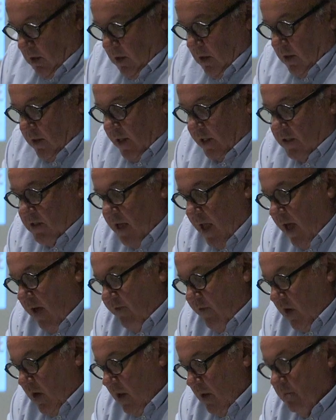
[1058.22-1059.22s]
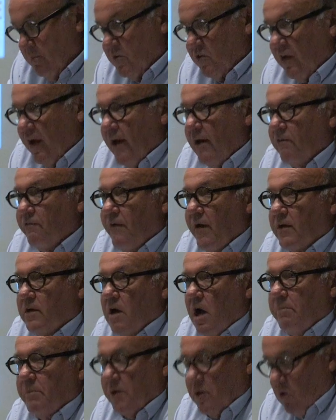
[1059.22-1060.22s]
that Davin himself had
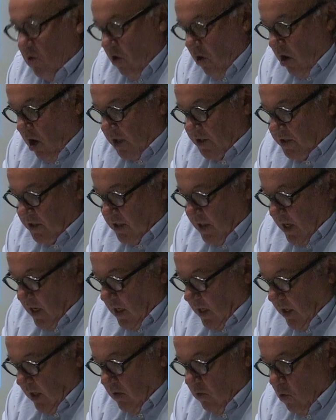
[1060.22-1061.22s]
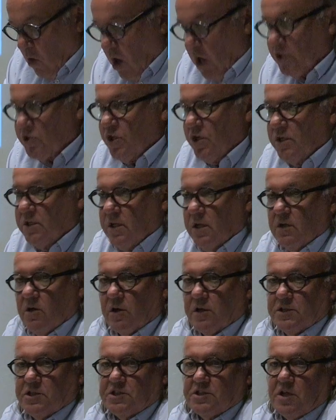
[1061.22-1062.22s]
come across in Washington
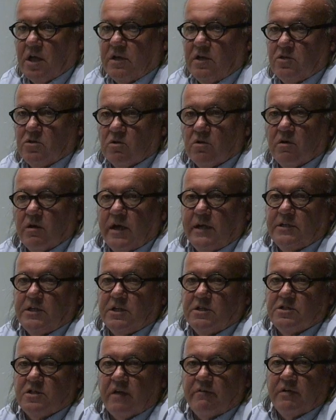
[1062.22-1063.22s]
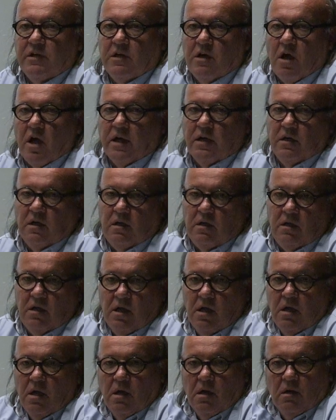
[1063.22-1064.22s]
on his study tour in 1879. He
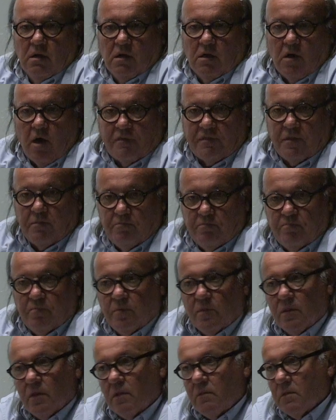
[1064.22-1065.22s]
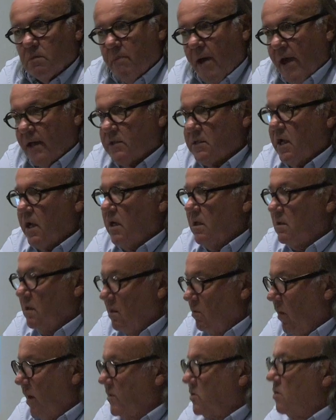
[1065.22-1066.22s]
got the, the, mandate, he
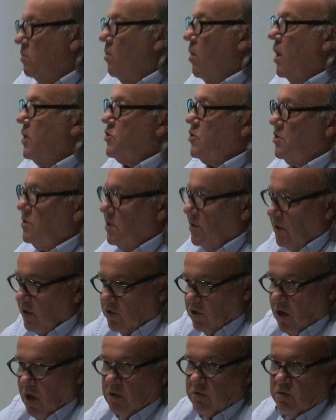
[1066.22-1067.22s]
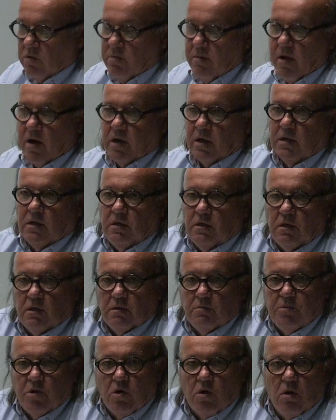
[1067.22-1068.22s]
went to Washington, he talked to the American Indian
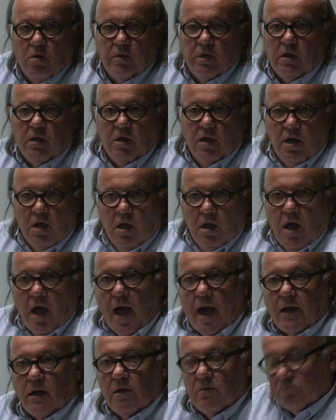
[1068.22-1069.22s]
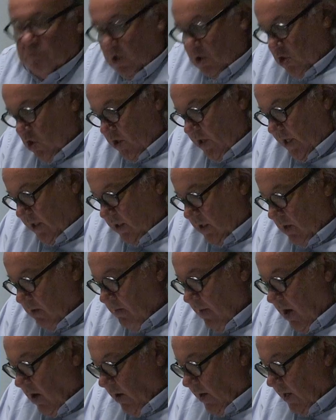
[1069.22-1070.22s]
Bureau, he had a, a look at an
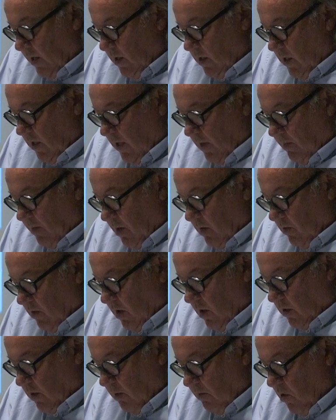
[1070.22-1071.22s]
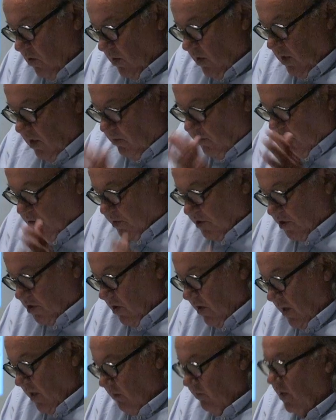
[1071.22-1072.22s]
American uh, uh, community which was
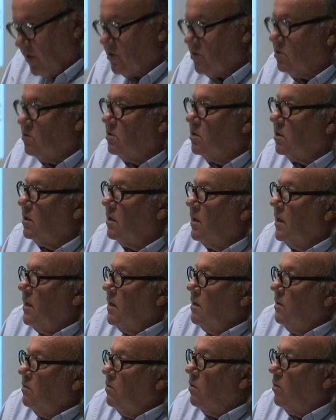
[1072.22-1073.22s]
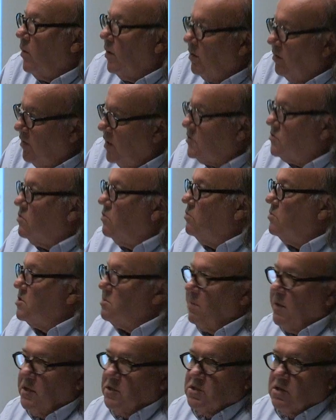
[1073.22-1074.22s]
starting a red school, or where a red school was
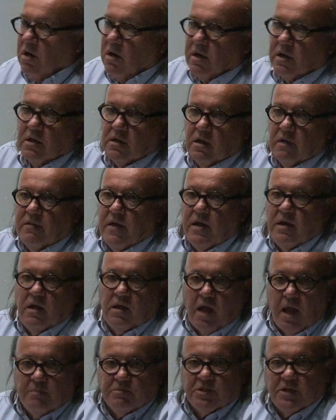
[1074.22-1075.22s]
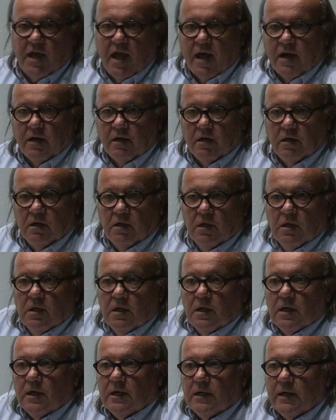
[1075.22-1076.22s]
being started, and then he came to Canada
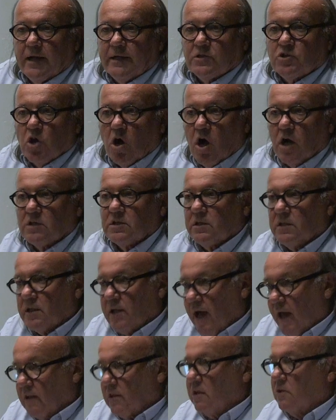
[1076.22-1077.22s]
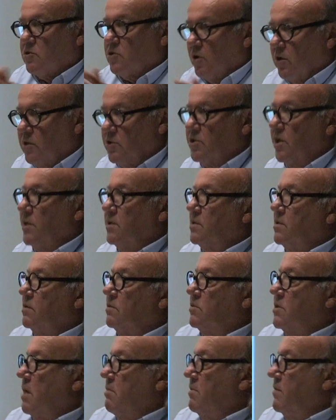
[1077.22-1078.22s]
uh, and talk to the Catholic Church and to
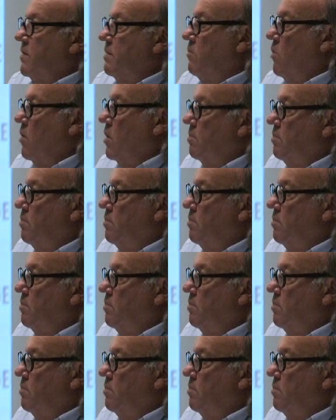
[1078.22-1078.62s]
some of the more